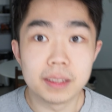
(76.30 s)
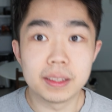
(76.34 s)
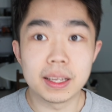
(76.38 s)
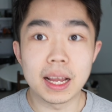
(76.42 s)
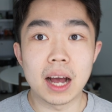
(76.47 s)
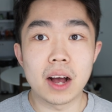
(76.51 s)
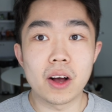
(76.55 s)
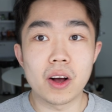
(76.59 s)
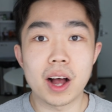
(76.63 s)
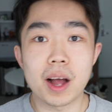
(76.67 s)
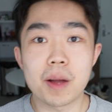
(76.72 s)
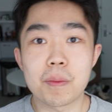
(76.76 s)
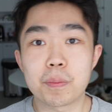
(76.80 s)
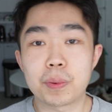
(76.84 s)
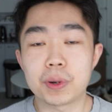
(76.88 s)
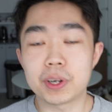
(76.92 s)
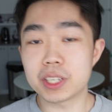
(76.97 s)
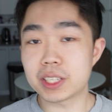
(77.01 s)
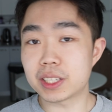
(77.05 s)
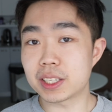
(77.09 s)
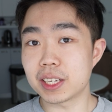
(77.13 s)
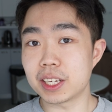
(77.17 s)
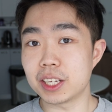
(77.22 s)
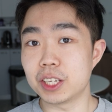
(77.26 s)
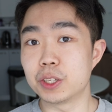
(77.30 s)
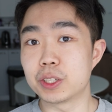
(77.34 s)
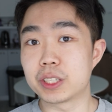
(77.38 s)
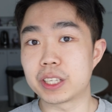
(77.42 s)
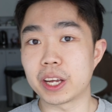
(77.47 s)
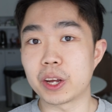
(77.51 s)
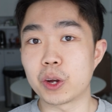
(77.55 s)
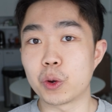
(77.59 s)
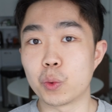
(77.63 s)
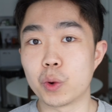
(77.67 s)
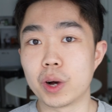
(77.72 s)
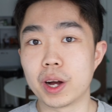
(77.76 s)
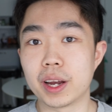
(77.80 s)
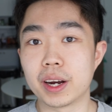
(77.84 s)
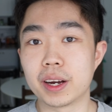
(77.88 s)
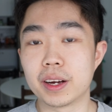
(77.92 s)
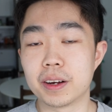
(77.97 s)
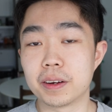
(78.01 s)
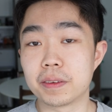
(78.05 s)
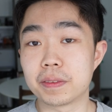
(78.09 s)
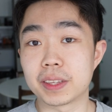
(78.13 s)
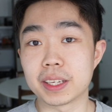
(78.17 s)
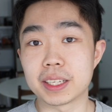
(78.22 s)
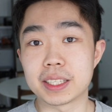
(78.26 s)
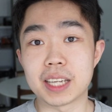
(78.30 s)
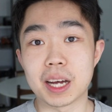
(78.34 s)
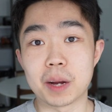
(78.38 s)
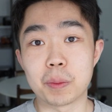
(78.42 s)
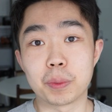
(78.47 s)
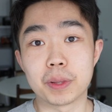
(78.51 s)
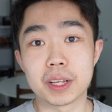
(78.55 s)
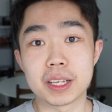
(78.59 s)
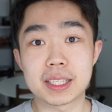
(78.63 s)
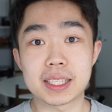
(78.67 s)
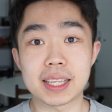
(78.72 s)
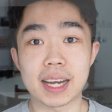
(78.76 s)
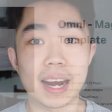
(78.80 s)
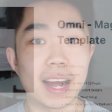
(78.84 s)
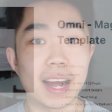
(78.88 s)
Now, I'm personally using one of the templates that